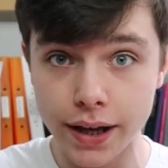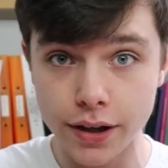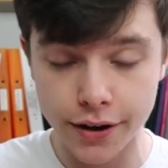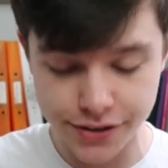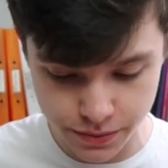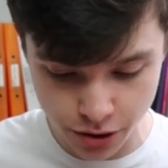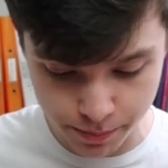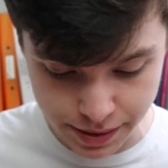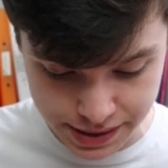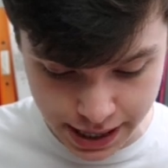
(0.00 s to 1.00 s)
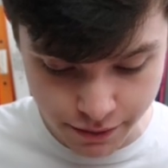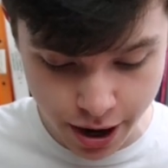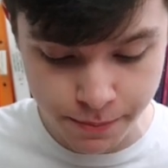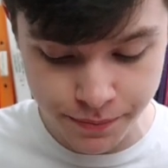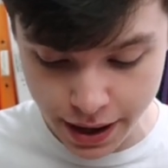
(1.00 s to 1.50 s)
can also not be
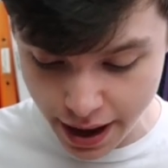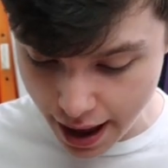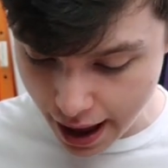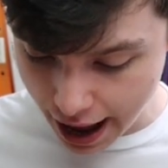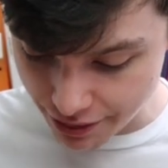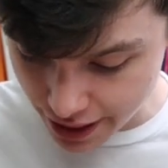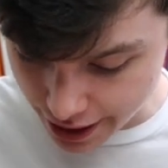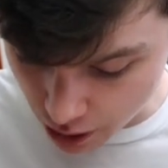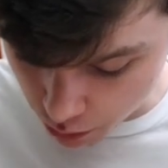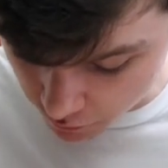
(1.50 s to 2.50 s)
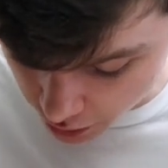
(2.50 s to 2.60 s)
0. And then we'll